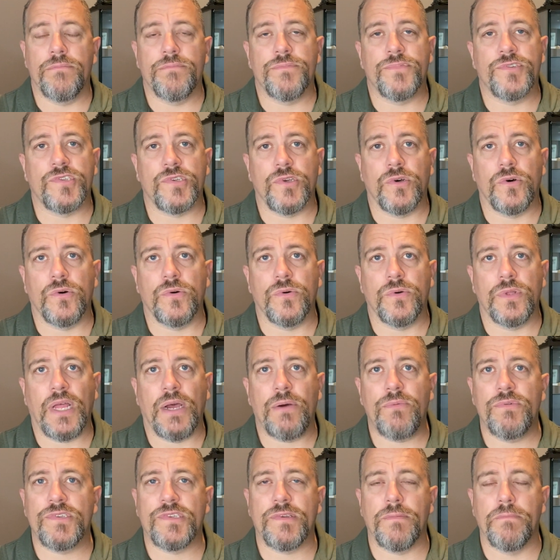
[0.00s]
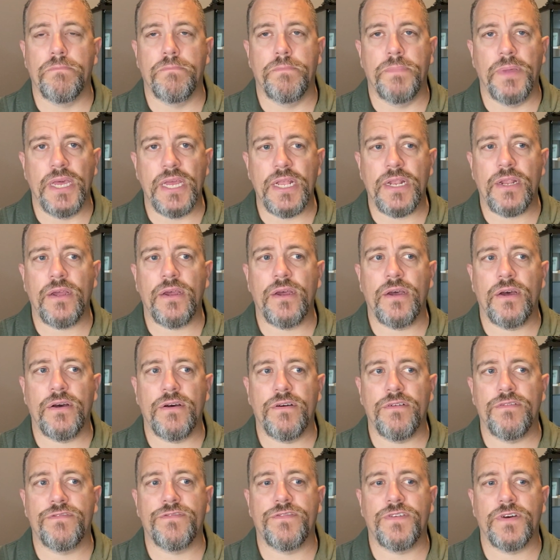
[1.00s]
So that was a bit
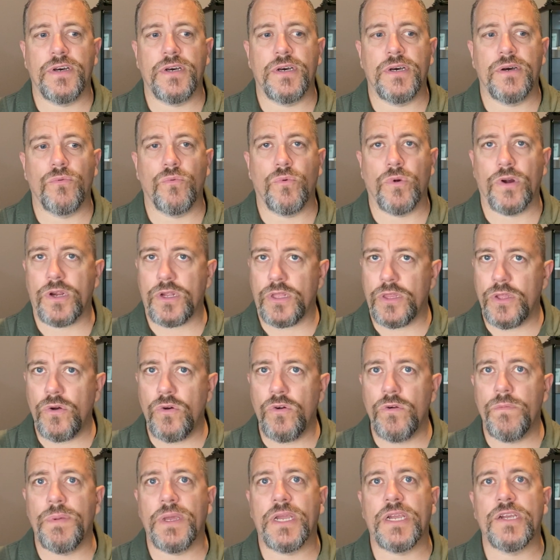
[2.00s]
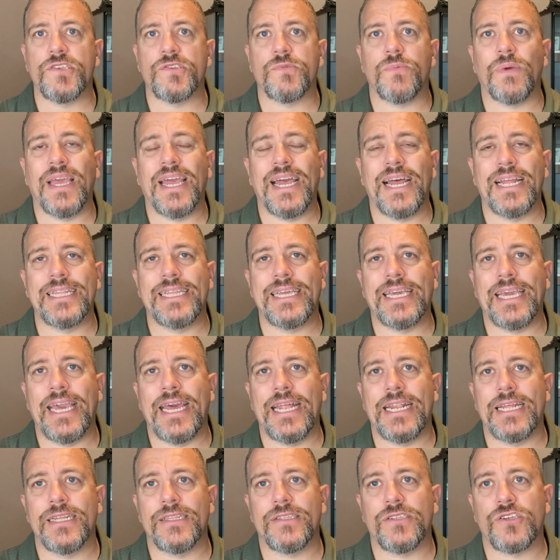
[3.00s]
of workload, because we had to
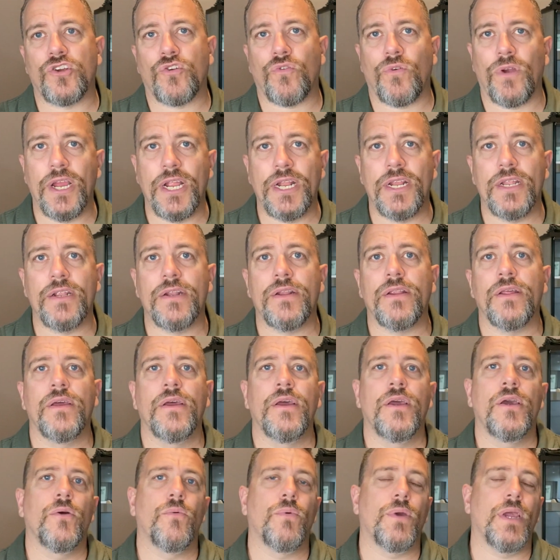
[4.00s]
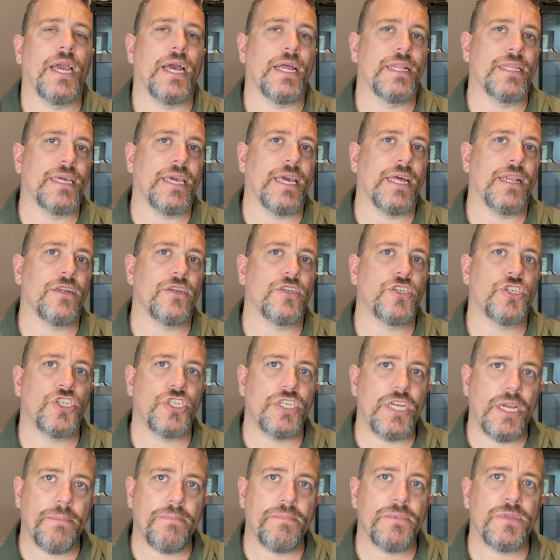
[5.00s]
get it crated, we had to get it
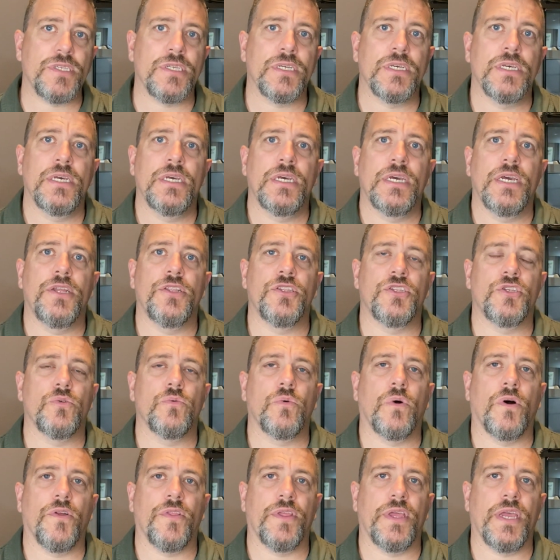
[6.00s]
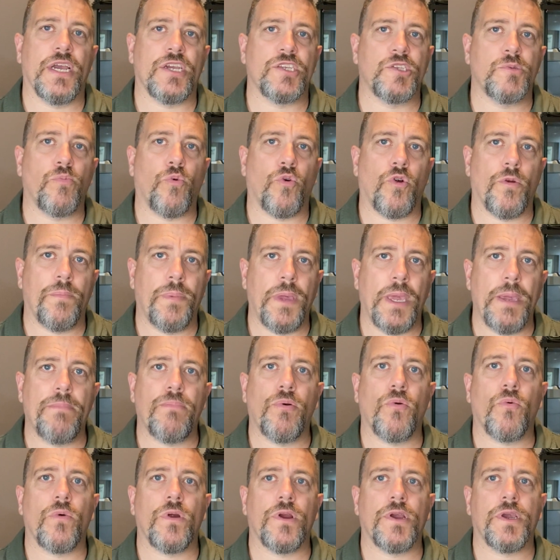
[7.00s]
shipped and do all the export
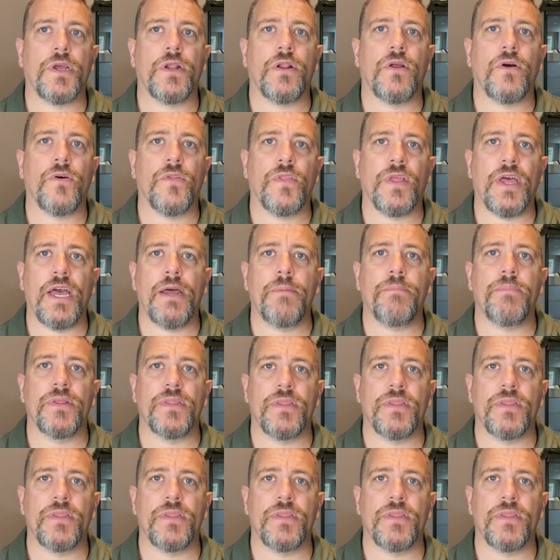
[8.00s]
paperwork and all that.